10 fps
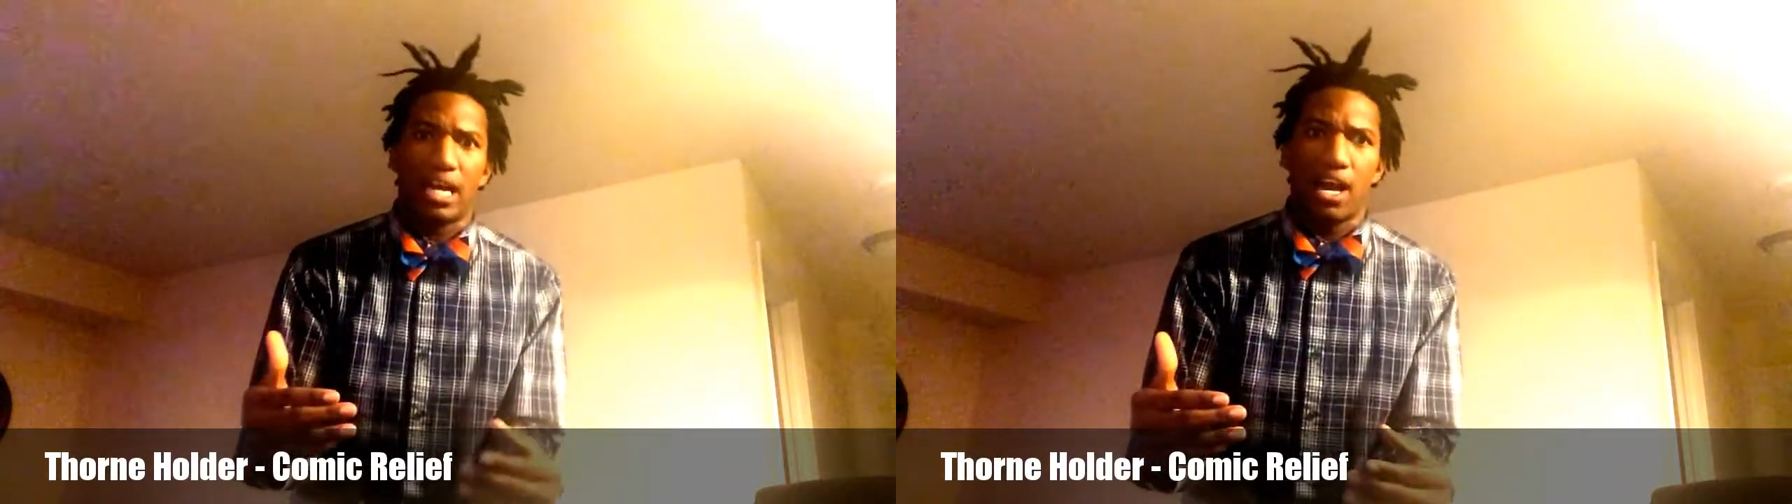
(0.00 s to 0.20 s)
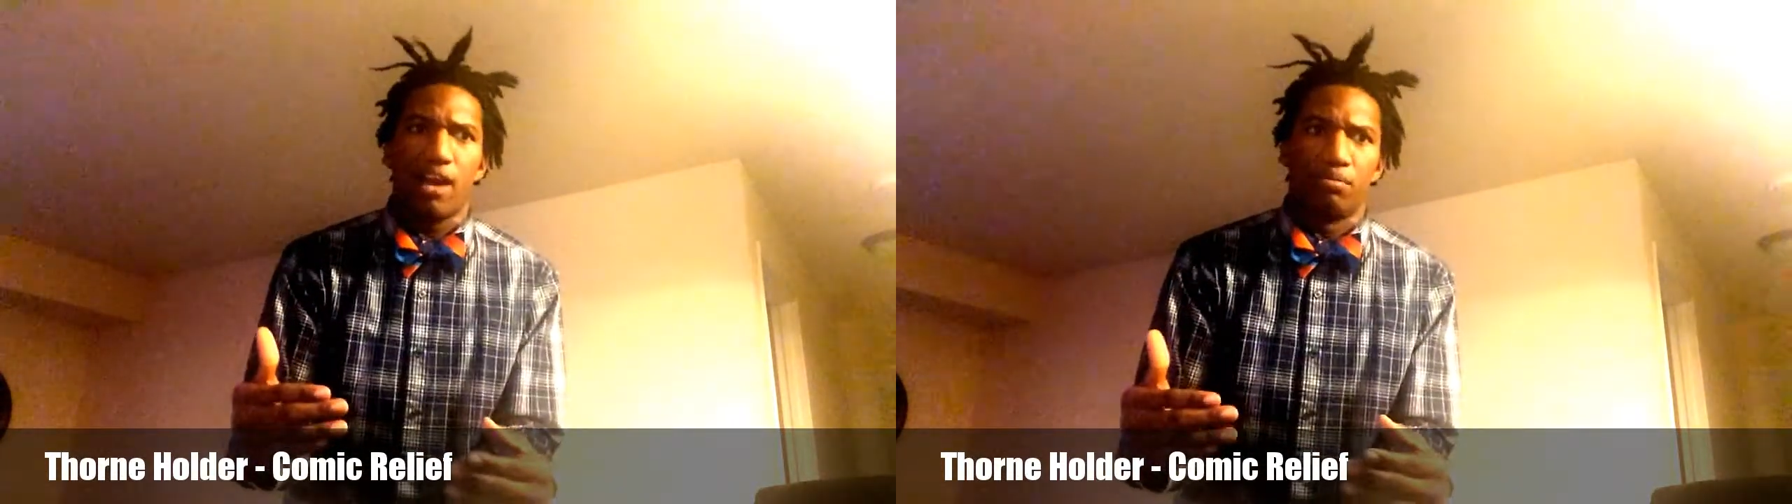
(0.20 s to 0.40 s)

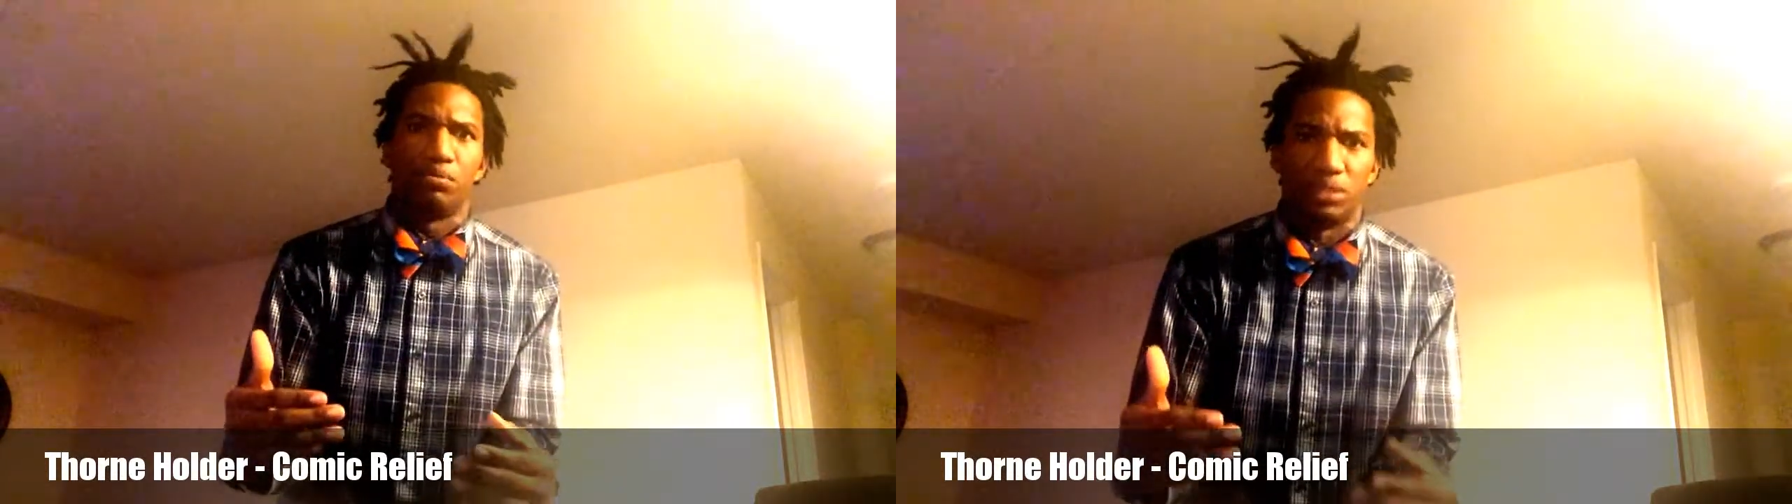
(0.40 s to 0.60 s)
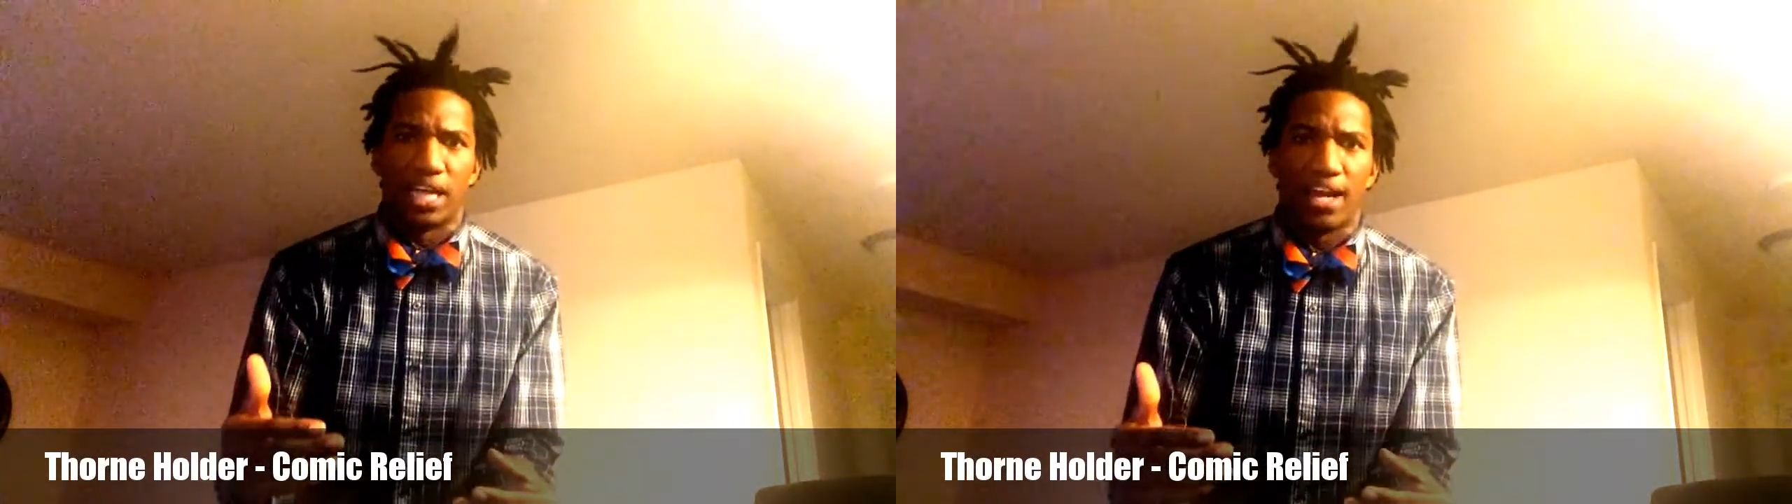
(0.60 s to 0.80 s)

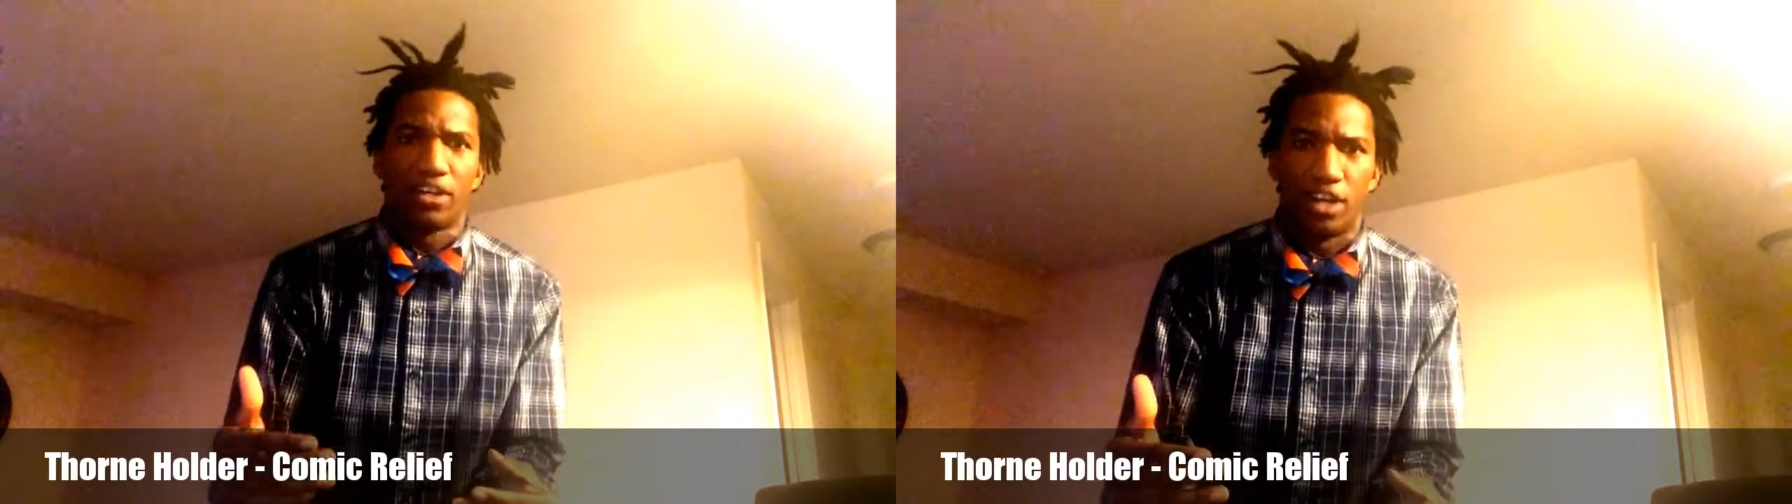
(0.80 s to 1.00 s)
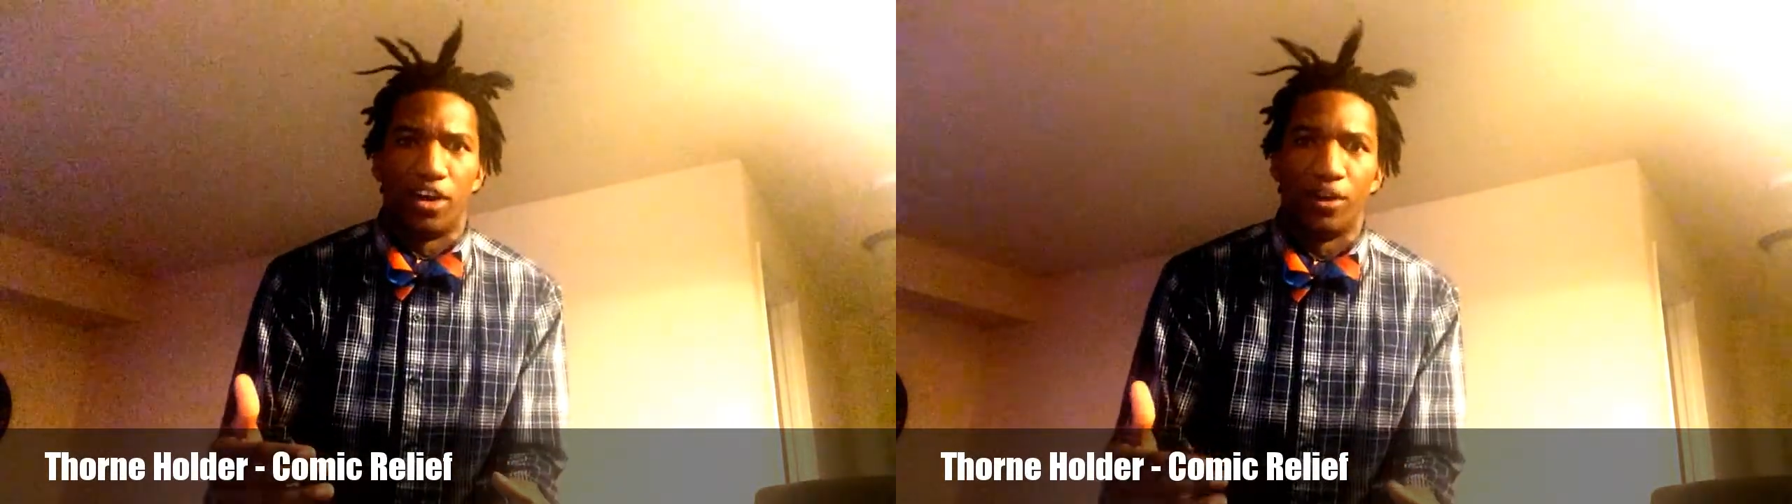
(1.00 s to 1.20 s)
I
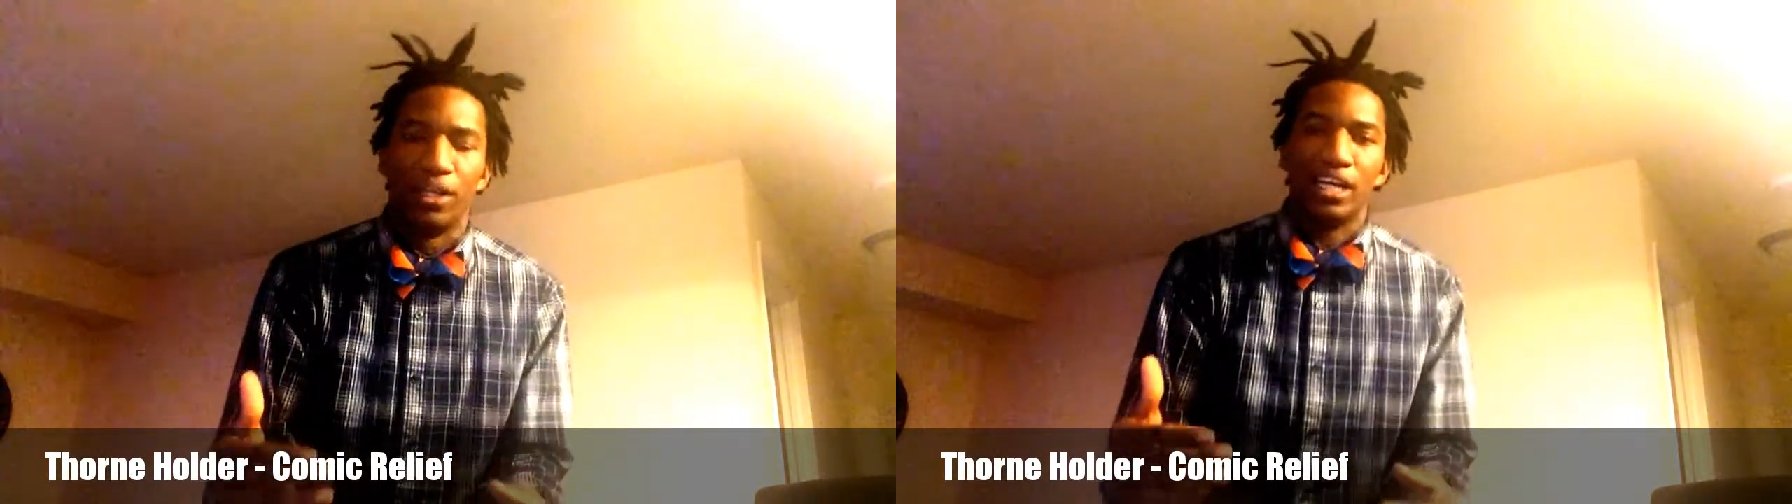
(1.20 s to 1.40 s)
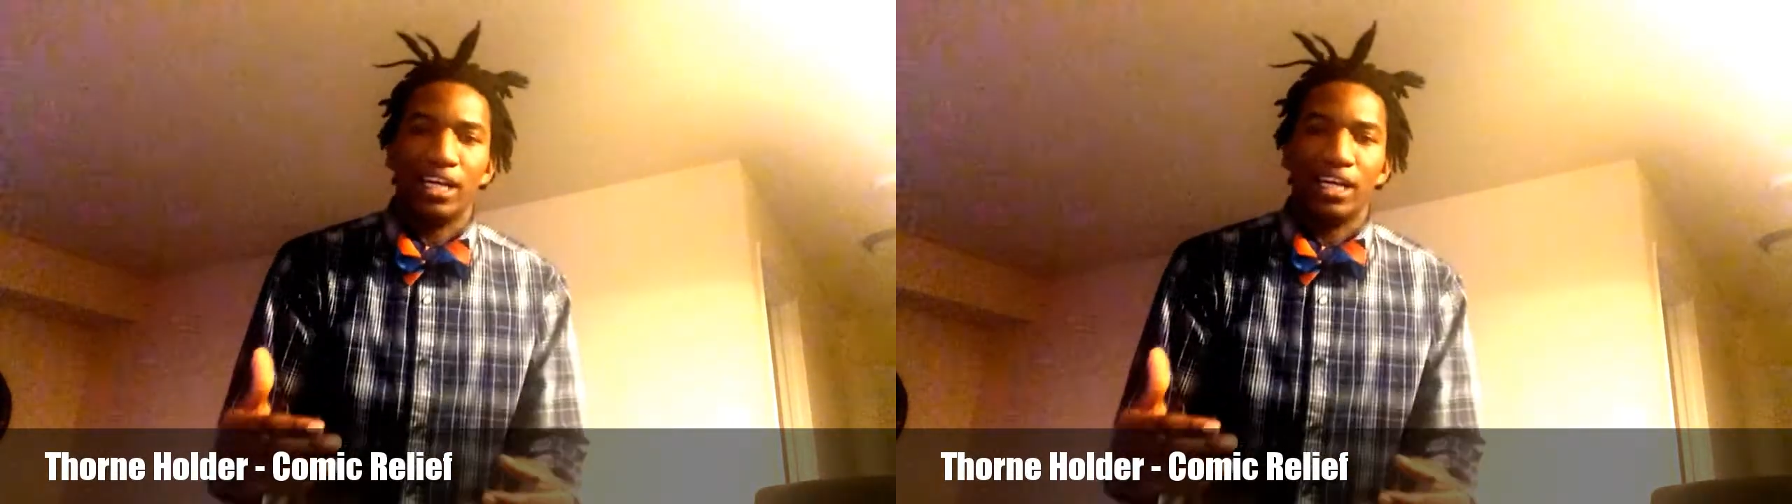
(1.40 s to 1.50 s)
don't know,